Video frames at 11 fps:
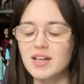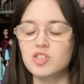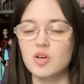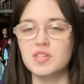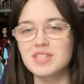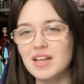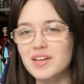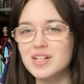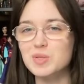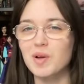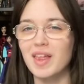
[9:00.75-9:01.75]
So the
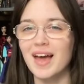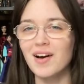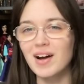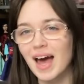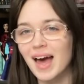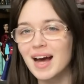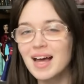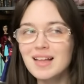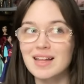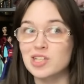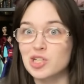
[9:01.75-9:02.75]
sellers were like, okay,
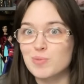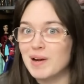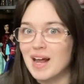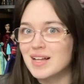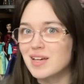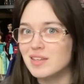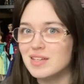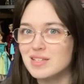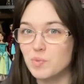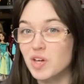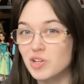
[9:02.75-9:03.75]
let's just put heads on these
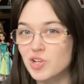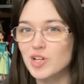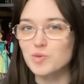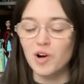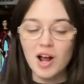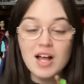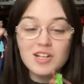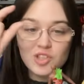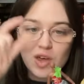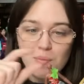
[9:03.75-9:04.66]
and we can charge more. So they